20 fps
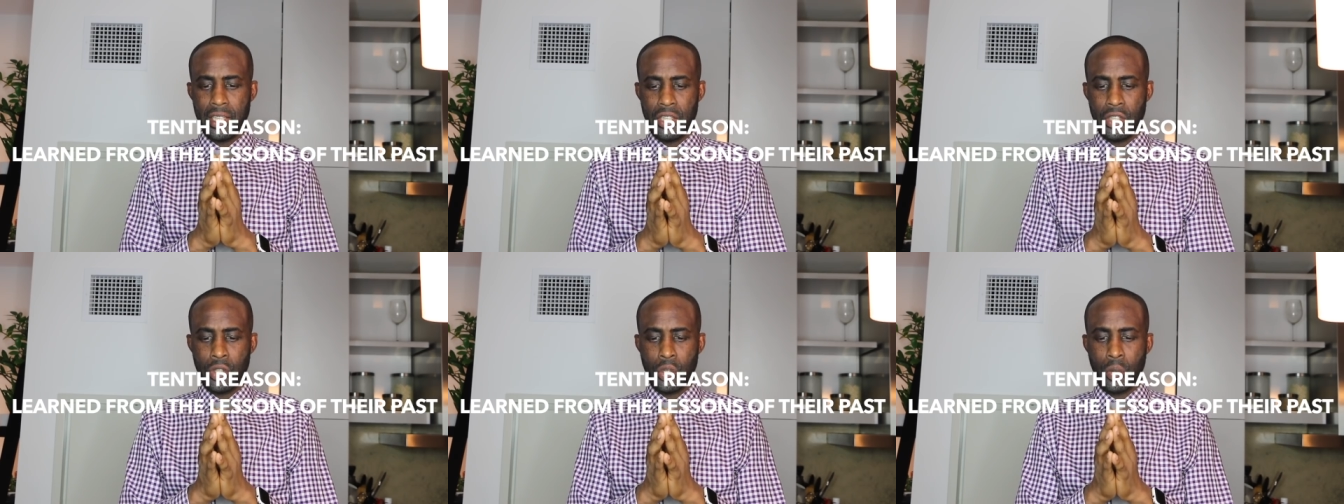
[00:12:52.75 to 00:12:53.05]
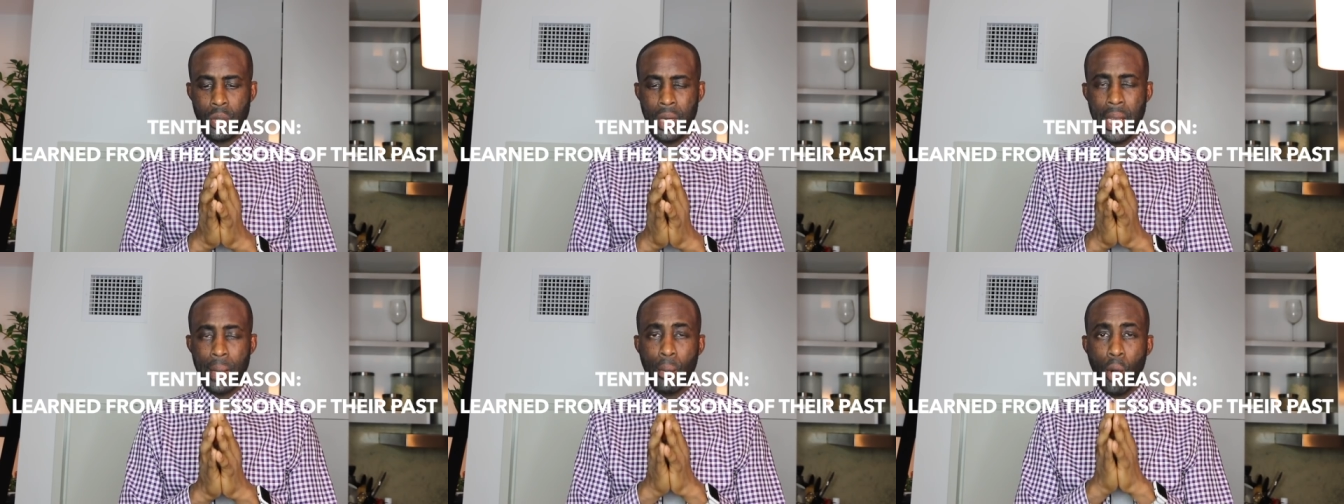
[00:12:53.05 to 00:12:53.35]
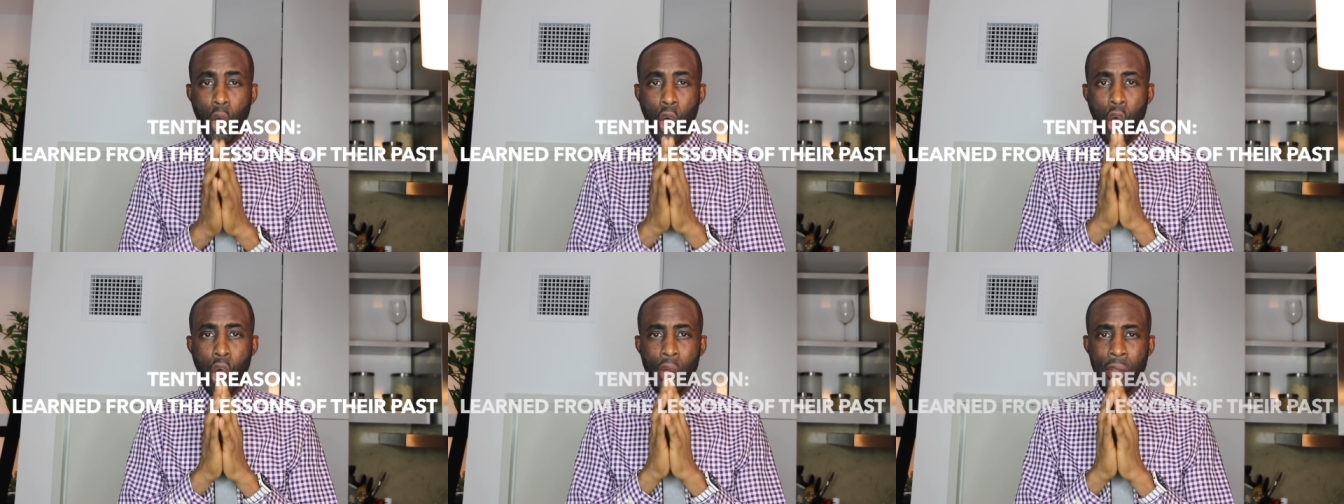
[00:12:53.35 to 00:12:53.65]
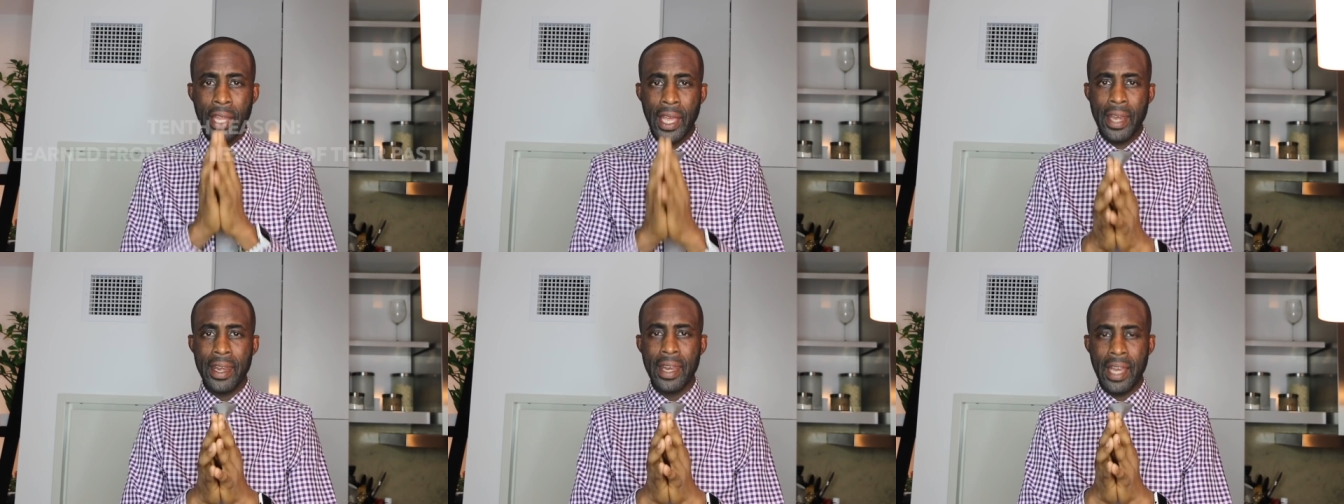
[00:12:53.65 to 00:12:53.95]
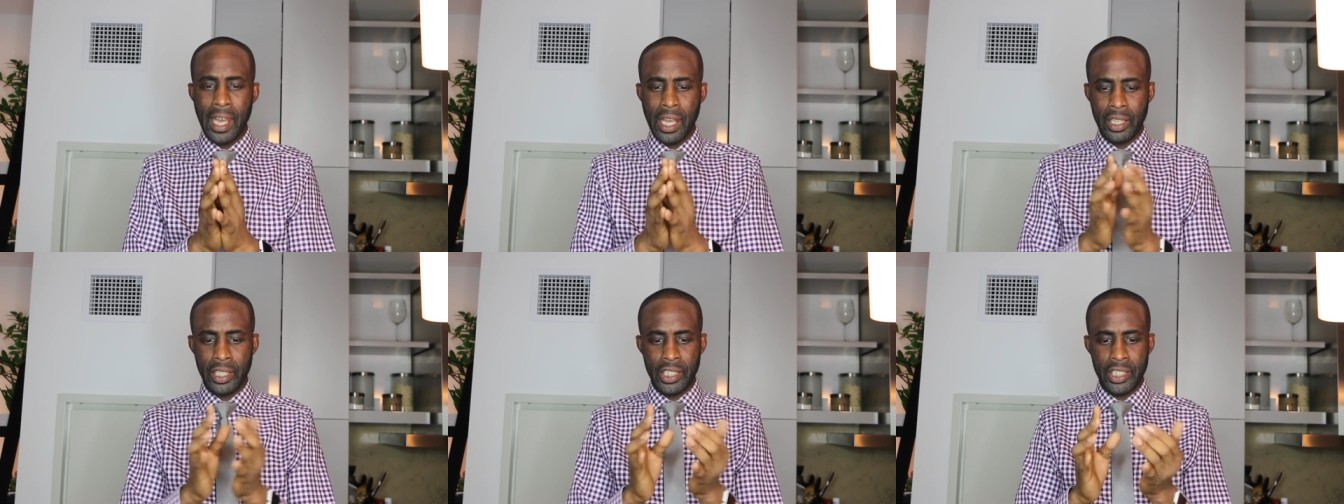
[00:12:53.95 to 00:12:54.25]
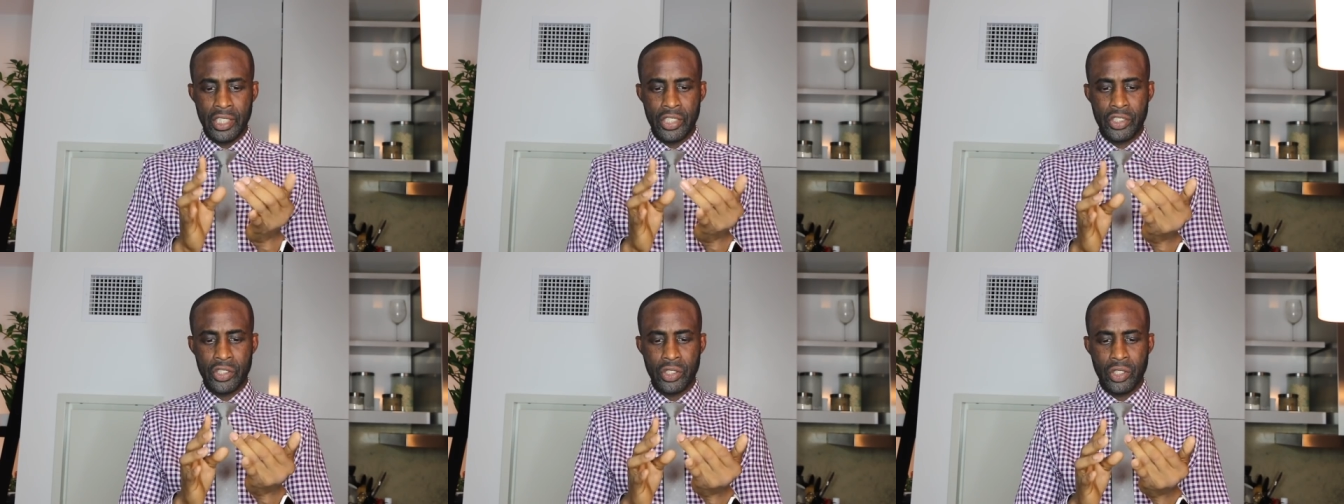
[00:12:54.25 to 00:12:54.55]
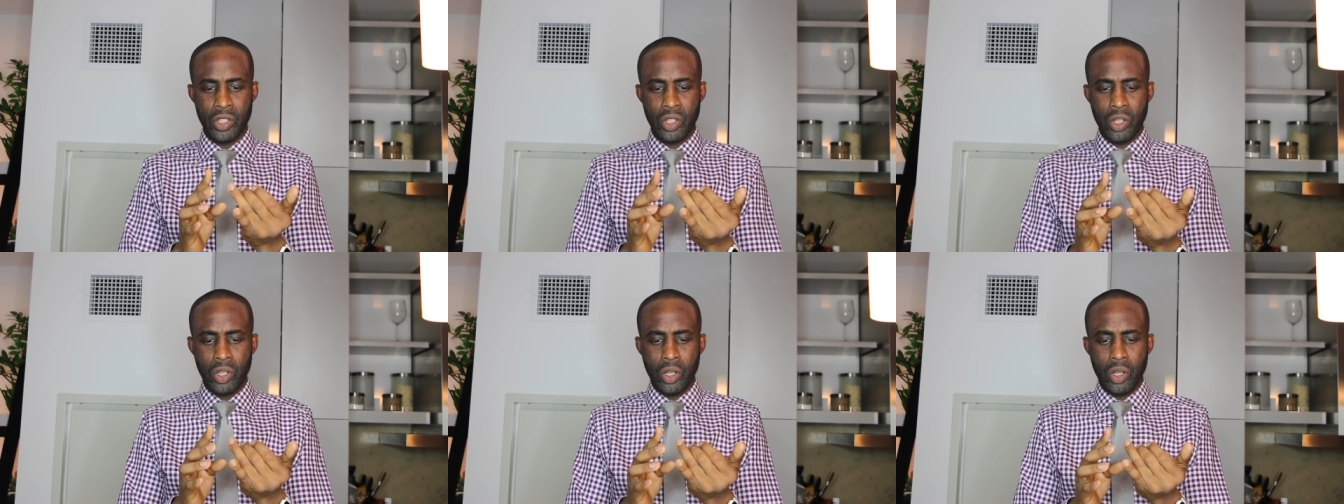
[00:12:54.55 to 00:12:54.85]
You grab all that knowledge,